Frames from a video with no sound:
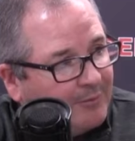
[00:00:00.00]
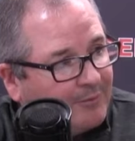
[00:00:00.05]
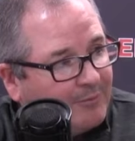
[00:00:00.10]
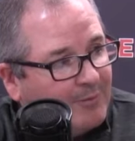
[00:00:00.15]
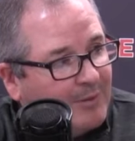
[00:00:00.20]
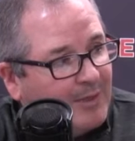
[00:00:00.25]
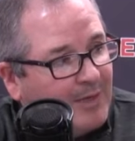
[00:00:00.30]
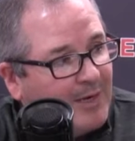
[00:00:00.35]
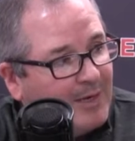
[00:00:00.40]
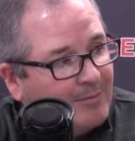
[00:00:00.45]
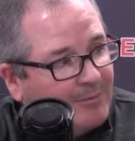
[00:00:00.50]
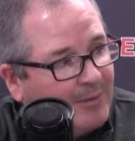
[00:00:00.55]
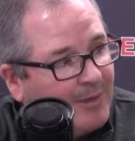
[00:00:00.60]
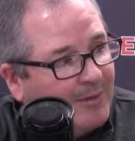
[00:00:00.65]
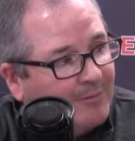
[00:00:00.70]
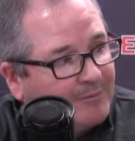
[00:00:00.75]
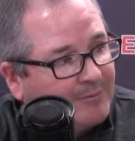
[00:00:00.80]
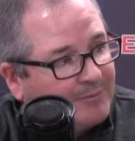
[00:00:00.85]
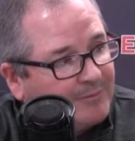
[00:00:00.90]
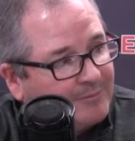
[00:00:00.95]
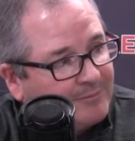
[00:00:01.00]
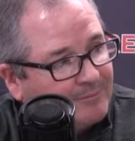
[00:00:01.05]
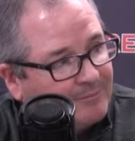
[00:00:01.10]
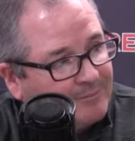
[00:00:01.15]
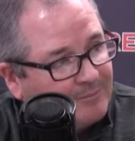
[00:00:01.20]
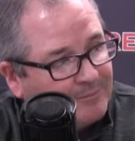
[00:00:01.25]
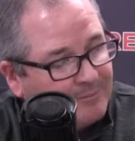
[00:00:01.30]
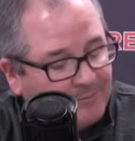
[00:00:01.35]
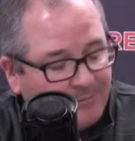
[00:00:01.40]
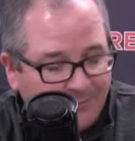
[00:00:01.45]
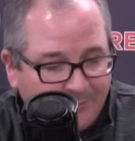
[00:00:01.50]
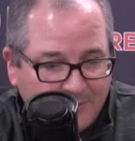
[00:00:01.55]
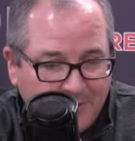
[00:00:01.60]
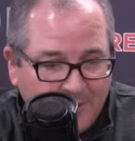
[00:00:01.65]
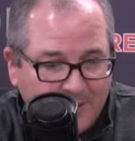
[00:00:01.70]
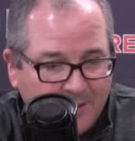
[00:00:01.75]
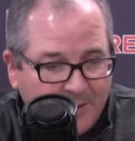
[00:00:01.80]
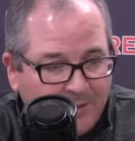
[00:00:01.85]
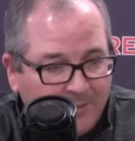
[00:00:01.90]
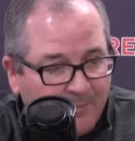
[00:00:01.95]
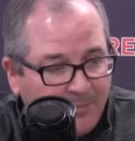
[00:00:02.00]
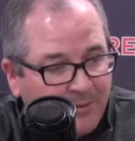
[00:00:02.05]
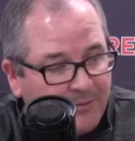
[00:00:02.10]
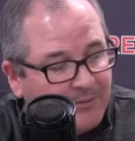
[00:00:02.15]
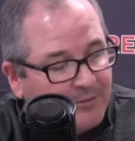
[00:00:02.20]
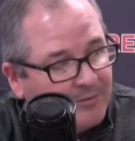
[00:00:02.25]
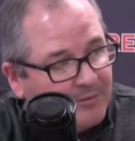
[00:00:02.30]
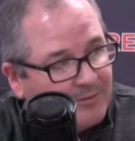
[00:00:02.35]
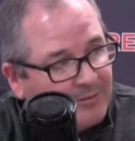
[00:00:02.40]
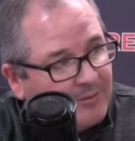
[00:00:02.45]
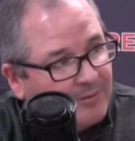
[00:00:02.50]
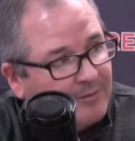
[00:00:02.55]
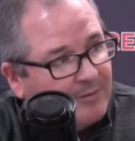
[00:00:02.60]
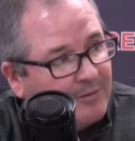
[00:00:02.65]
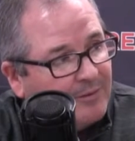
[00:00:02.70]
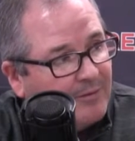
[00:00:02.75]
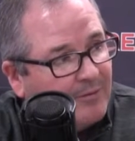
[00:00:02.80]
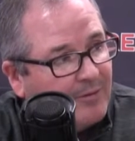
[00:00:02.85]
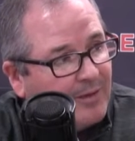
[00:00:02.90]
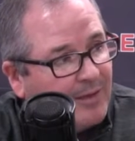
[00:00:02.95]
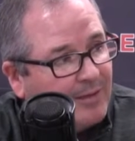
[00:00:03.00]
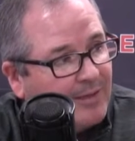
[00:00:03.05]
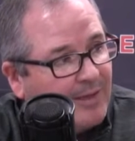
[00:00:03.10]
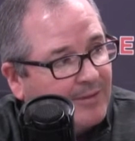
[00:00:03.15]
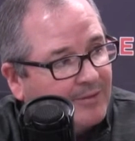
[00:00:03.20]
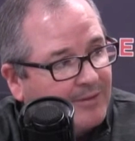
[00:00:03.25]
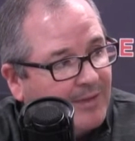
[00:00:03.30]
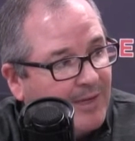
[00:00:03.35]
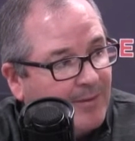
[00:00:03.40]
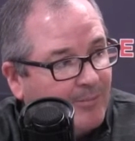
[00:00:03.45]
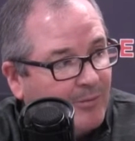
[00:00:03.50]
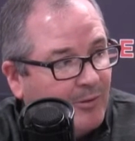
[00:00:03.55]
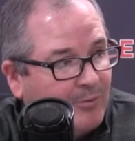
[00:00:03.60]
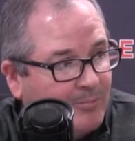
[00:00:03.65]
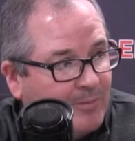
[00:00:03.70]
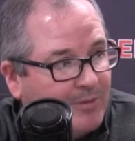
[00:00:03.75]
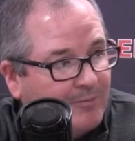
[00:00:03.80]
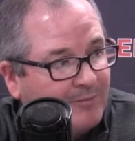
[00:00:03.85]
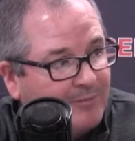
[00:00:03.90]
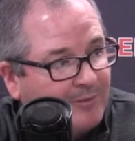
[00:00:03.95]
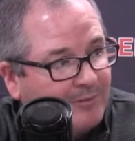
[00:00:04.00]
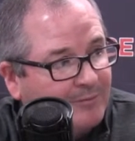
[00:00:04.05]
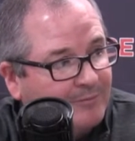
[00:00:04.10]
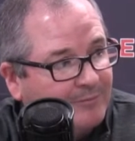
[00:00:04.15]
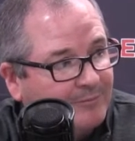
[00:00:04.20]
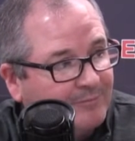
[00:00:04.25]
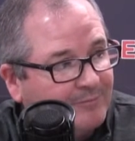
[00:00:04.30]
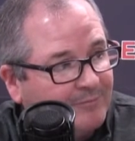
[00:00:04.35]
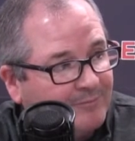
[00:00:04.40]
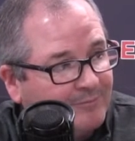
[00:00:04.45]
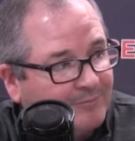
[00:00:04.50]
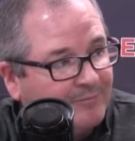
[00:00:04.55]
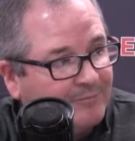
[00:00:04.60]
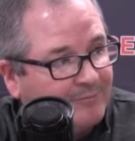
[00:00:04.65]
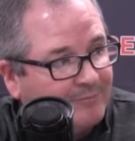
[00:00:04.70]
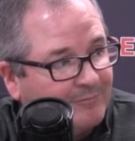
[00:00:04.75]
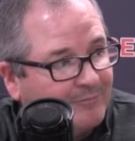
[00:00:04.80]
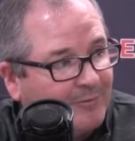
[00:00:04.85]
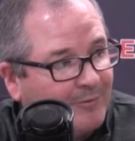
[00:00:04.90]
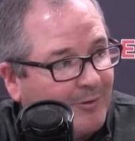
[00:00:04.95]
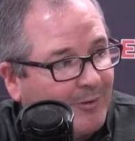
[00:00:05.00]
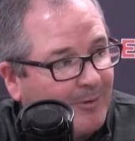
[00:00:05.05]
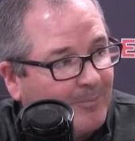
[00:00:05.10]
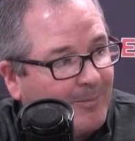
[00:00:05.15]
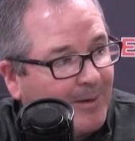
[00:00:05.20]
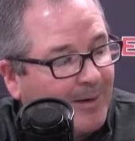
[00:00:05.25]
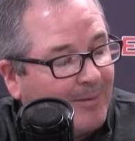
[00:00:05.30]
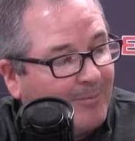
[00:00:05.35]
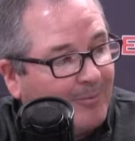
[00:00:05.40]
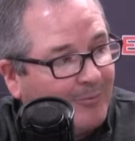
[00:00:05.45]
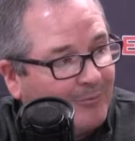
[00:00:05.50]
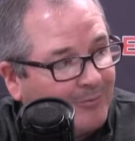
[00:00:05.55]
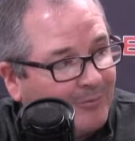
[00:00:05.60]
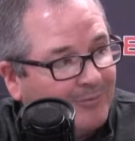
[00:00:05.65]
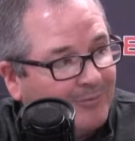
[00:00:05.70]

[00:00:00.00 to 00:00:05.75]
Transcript: 3 games left. We take care of business. That last game could be for all the marbles.